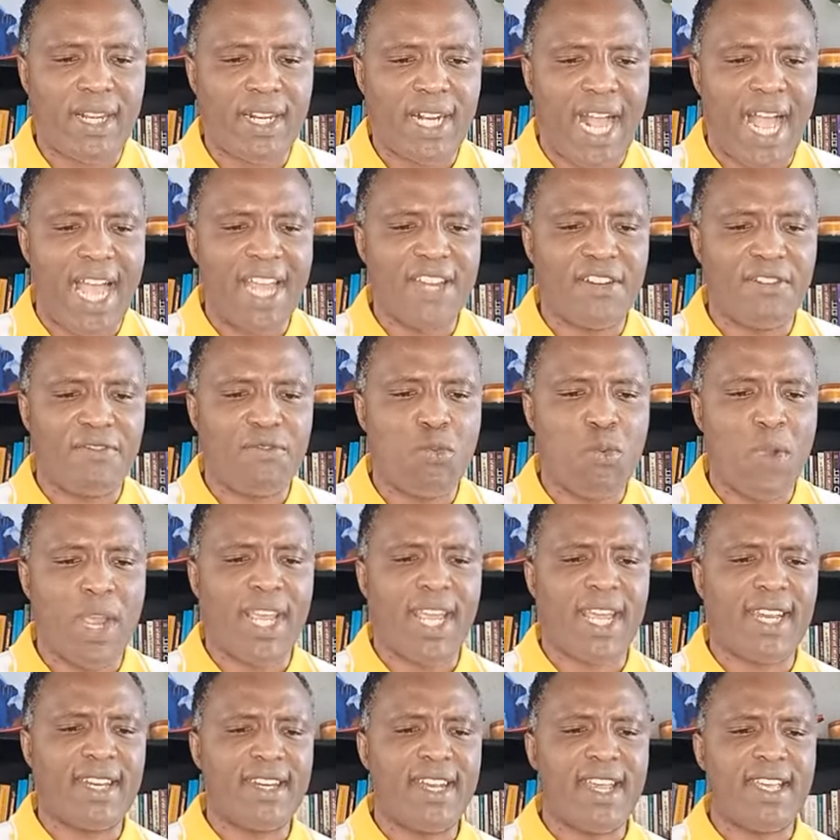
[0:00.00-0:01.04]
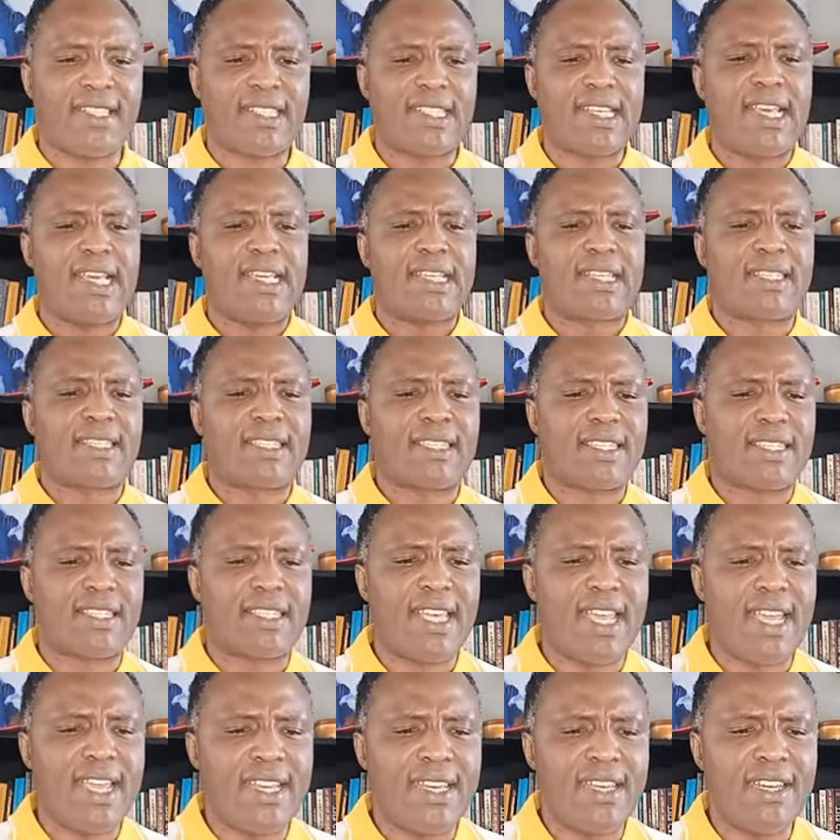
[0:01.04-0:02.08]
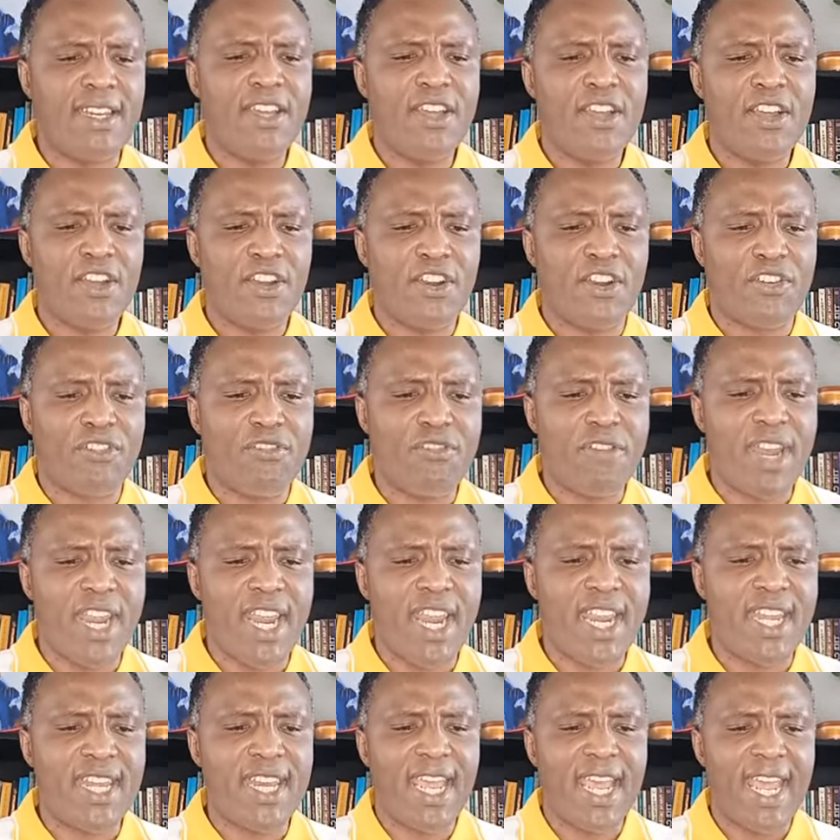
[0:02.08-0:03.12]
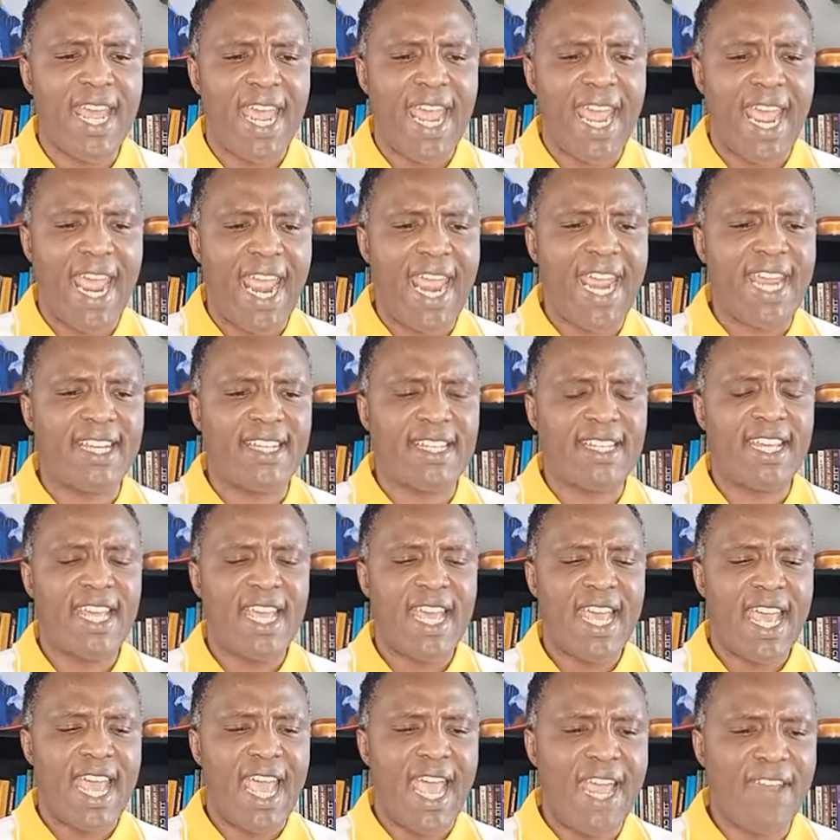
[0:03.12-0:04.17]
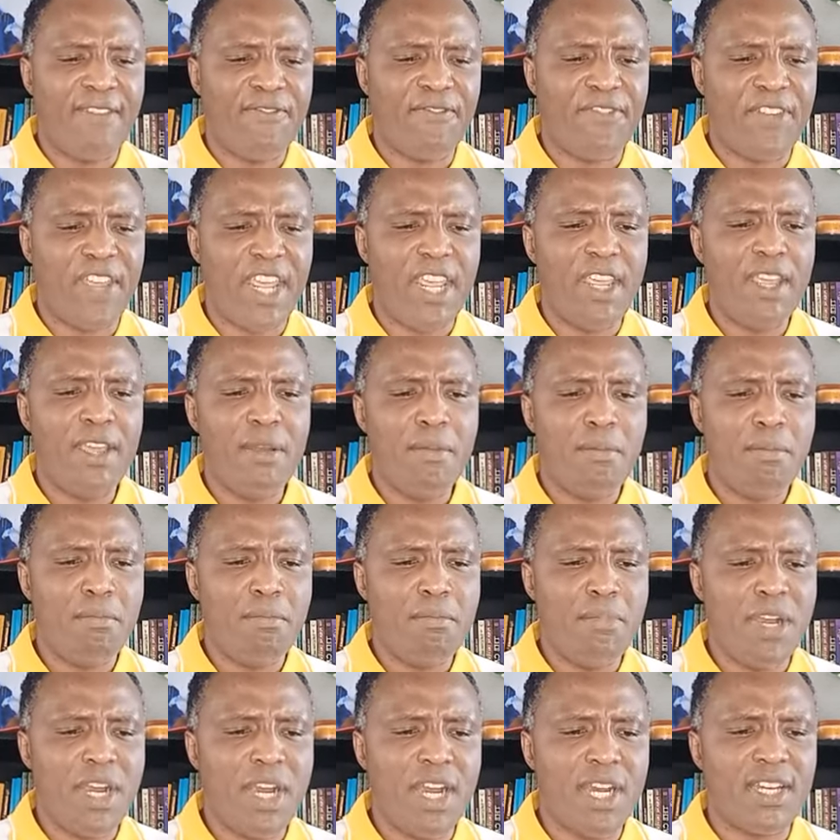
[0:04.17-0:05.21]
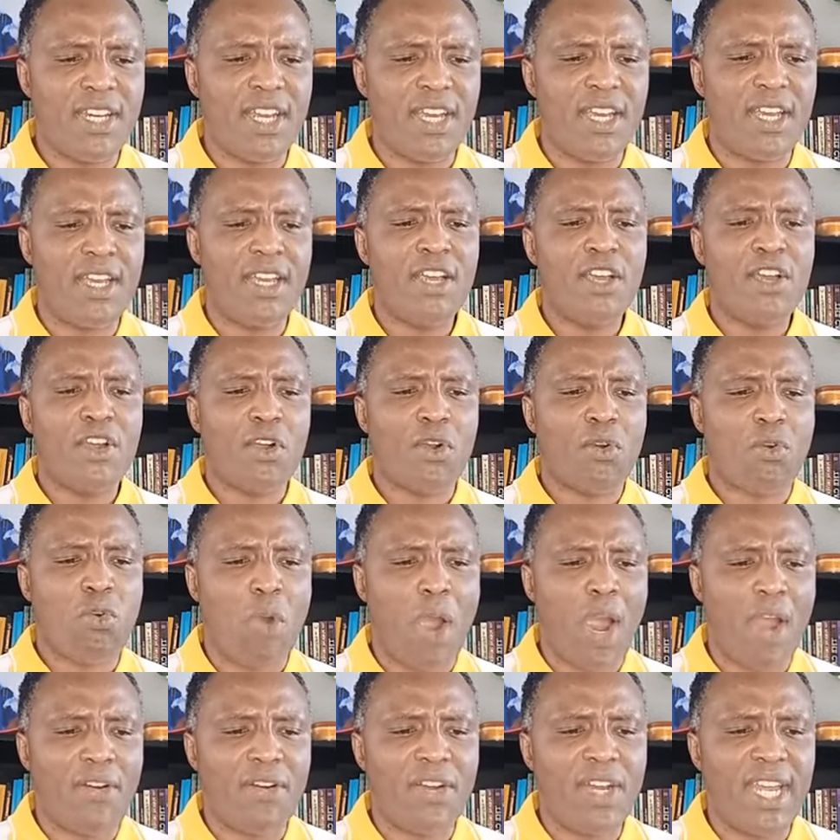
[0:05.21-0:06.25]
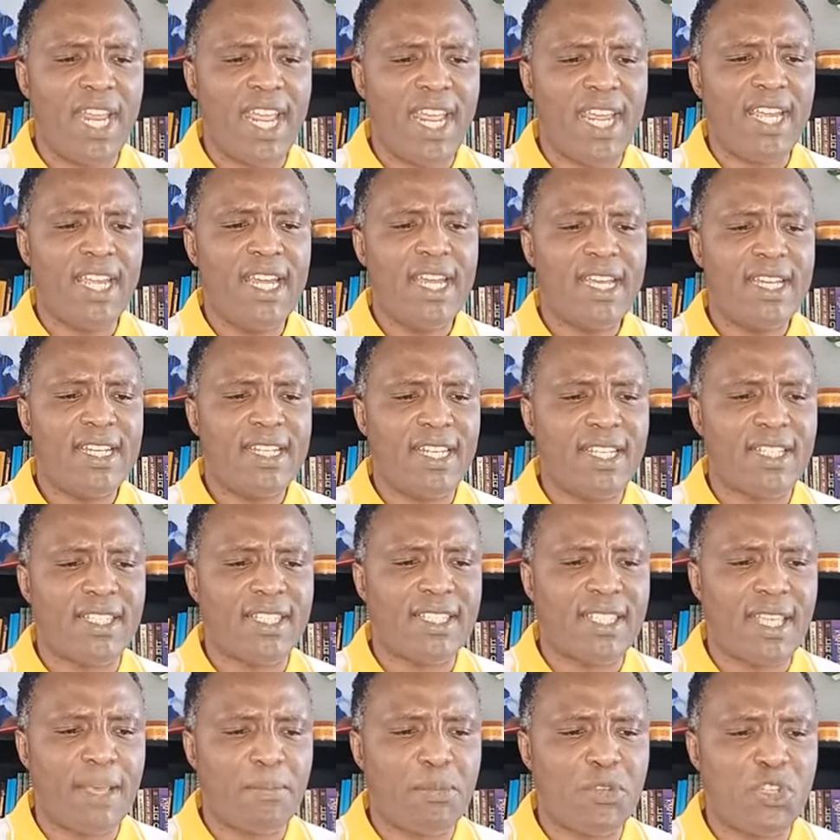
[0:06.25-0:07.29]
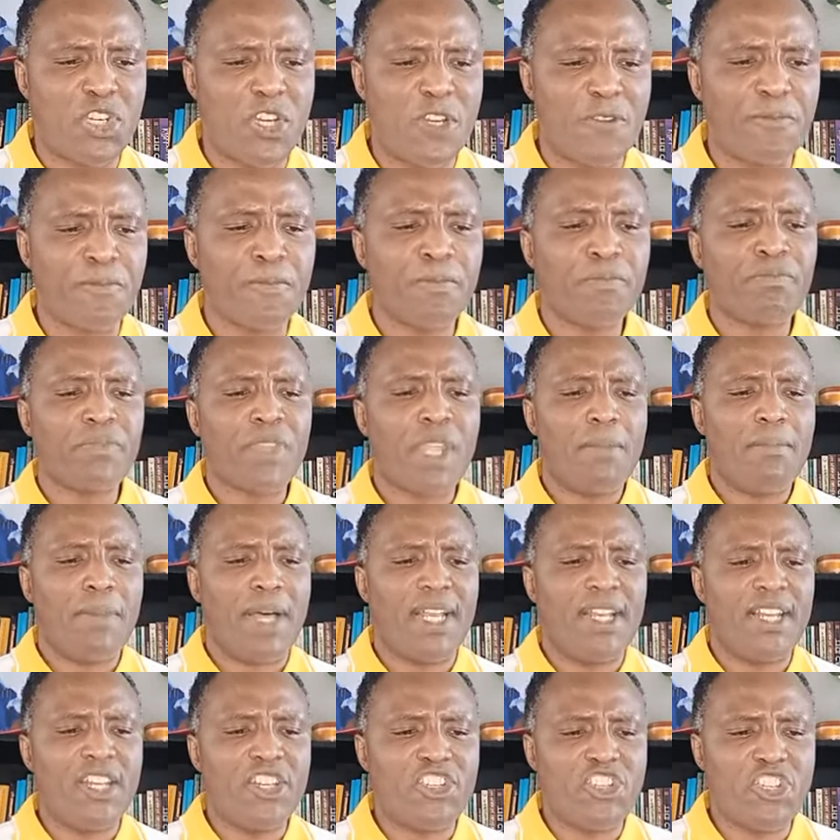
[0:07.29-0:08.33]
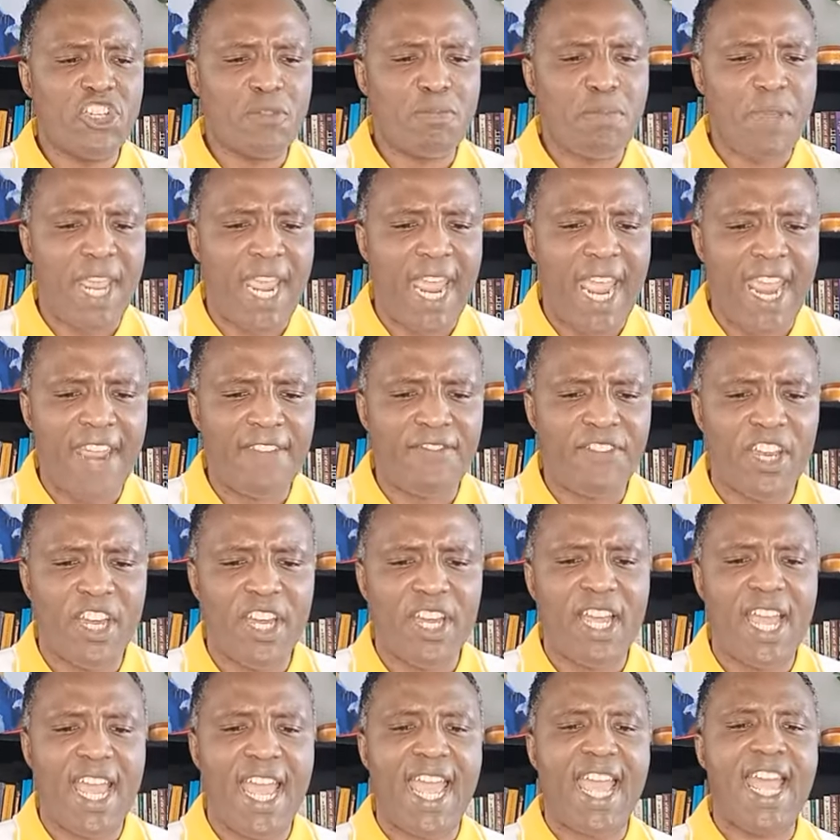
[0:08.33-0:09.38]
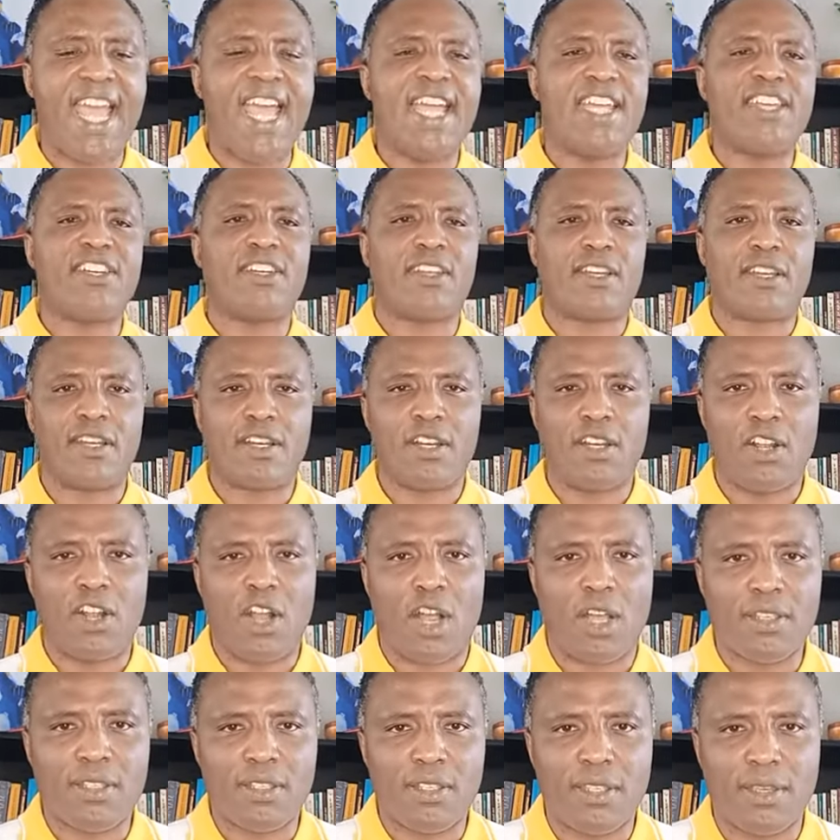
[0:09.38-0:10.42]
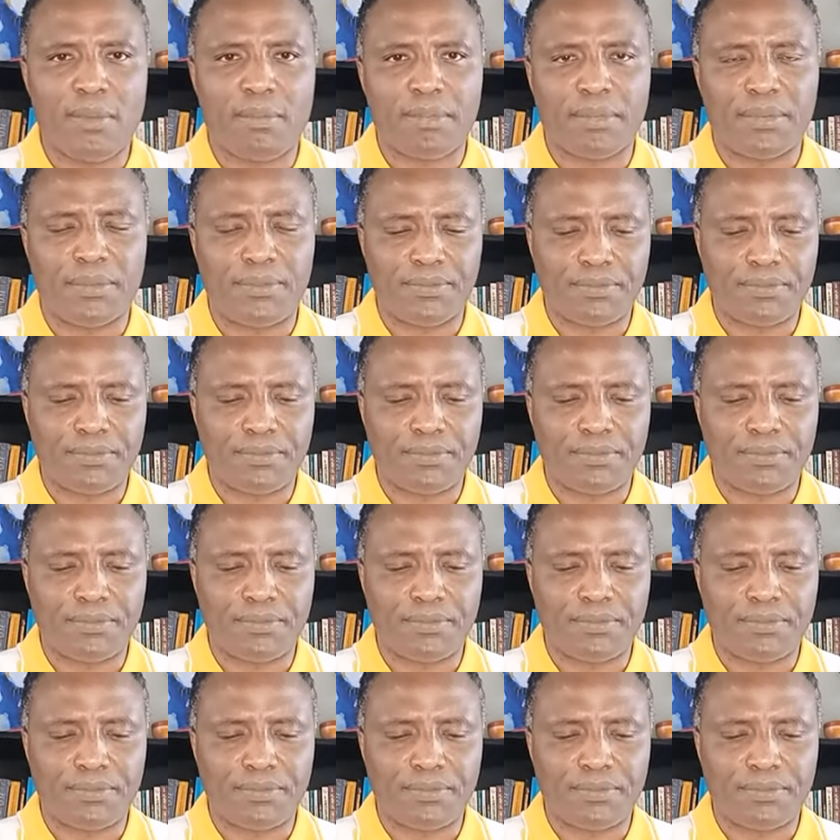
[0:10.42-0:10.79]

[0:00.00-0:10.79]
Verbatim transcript: kind of wickedness, sin, greed, hate, envy, murder, quarreling, deception, malicious behavior, and gossip.